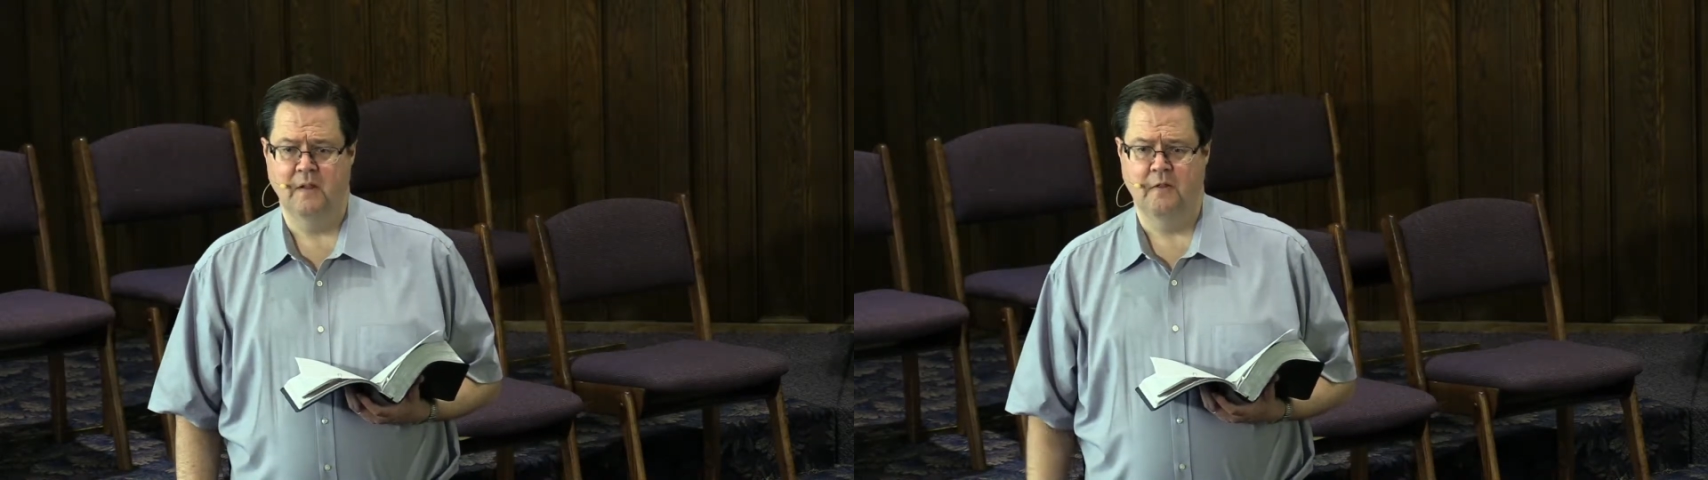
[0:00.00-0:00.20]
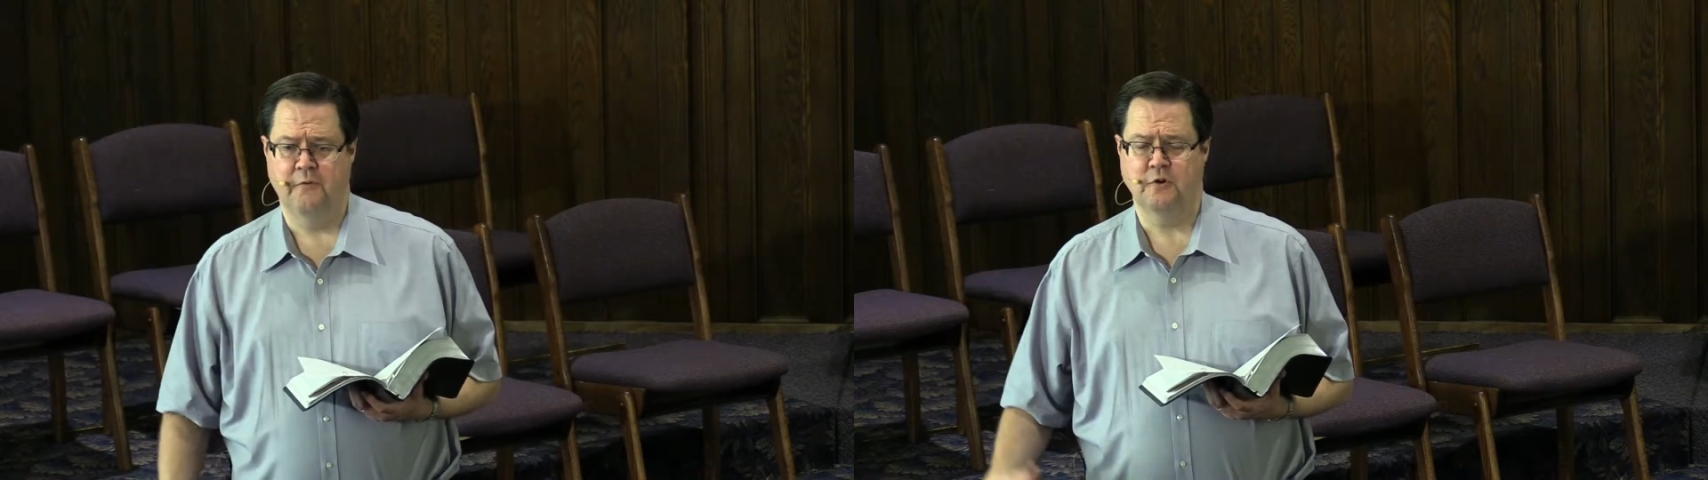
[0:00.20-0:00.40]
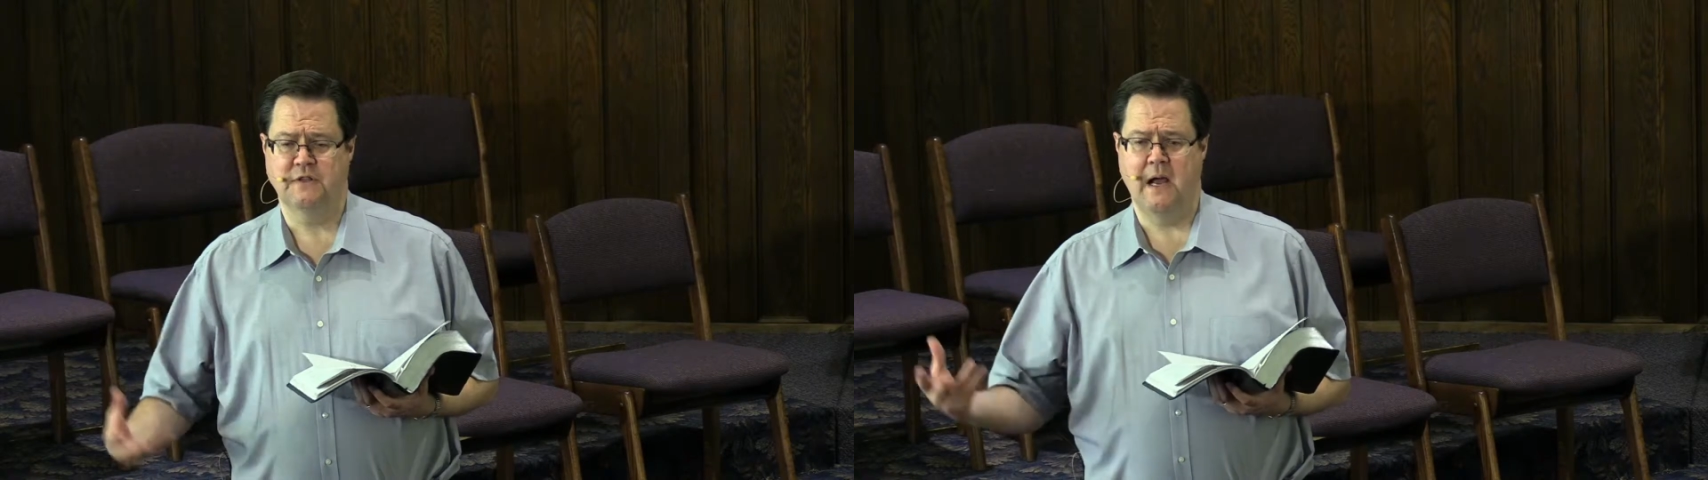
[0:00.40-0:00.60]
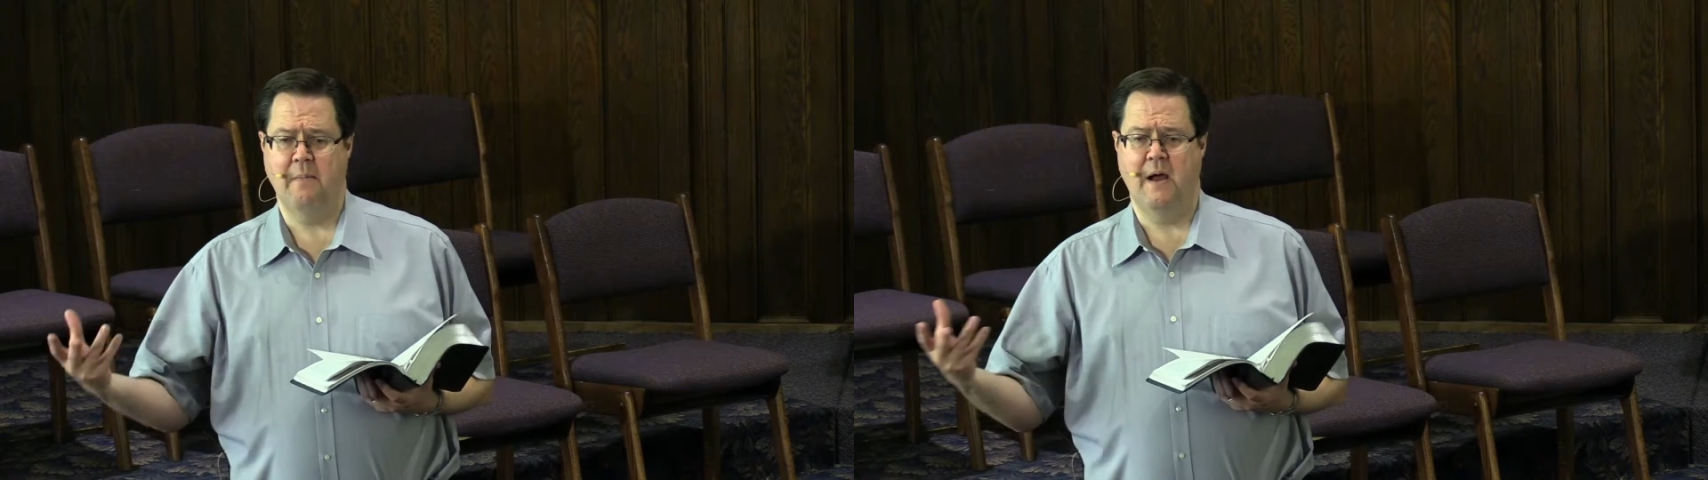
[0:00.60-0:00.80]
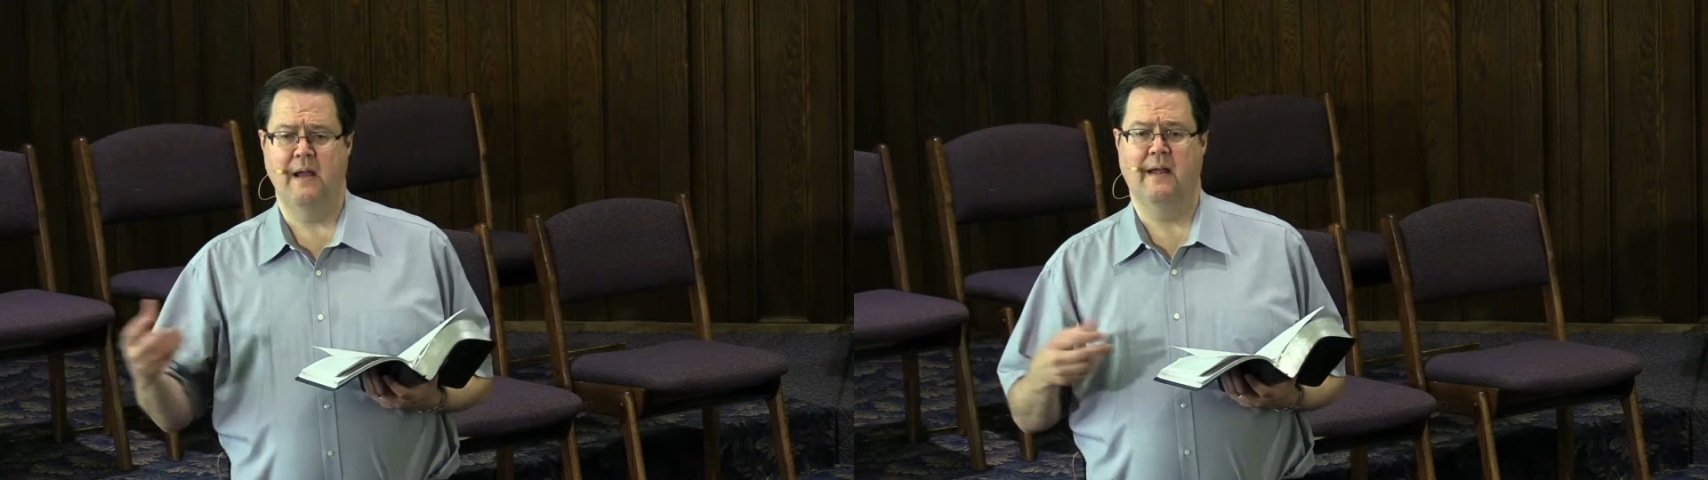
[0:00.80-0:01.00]
the first time
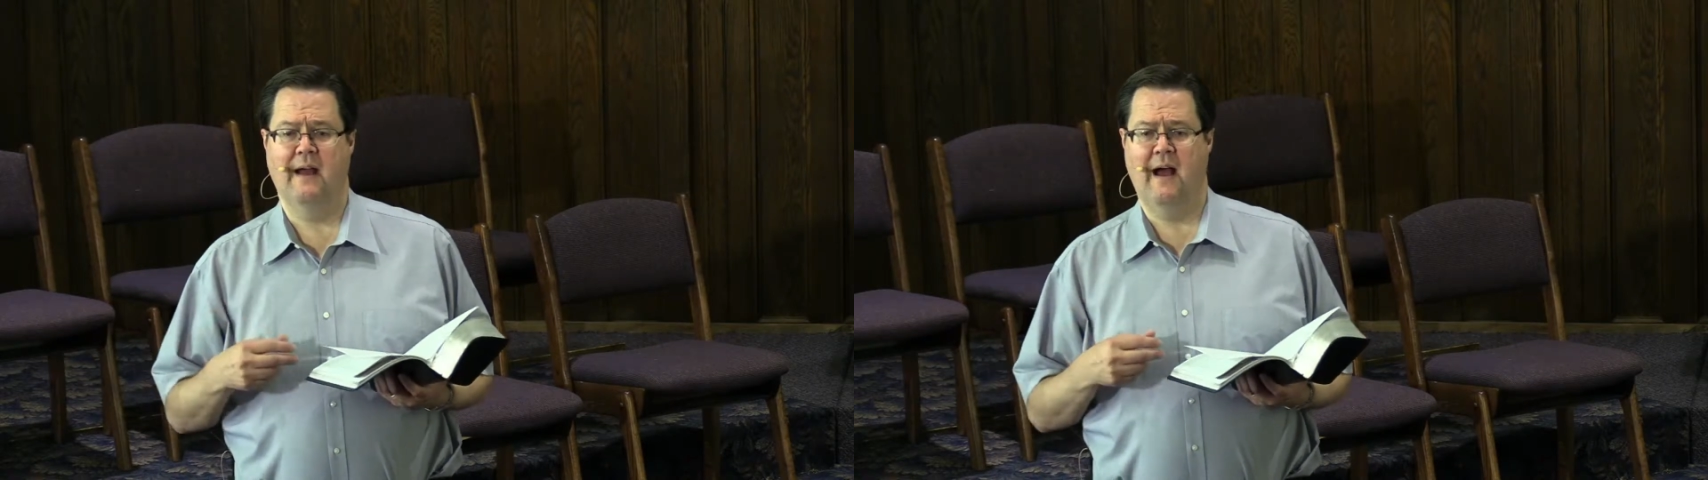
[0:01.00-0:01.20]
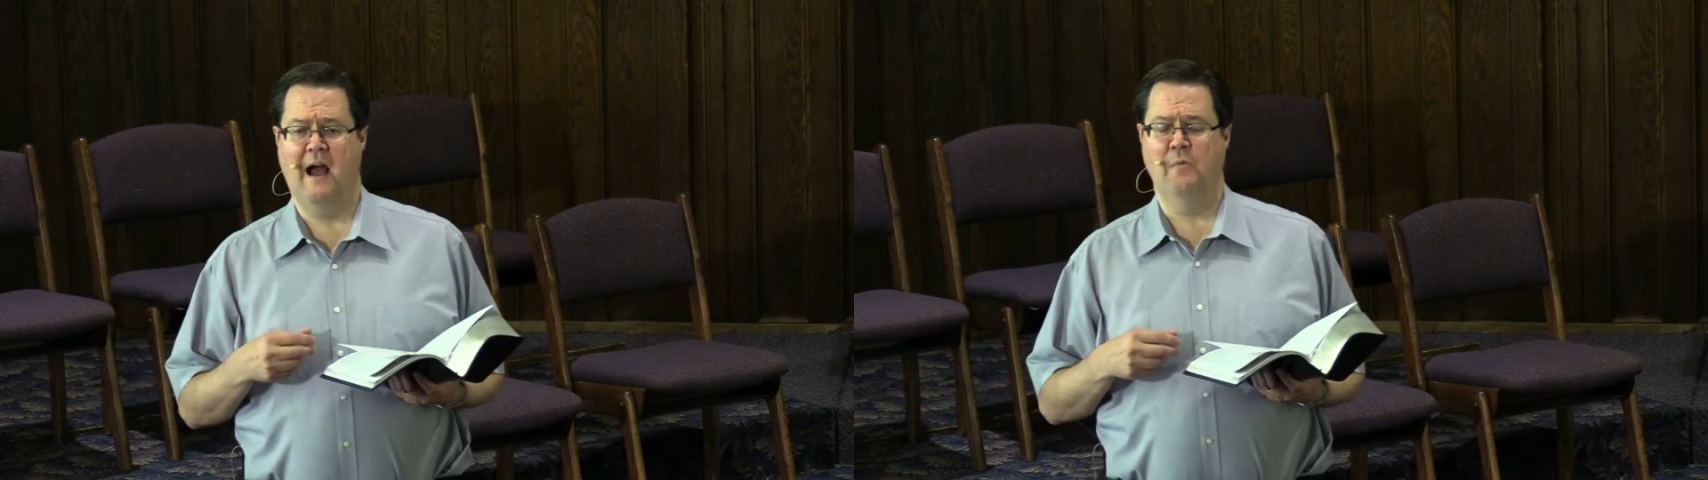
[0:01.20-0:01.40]
I, I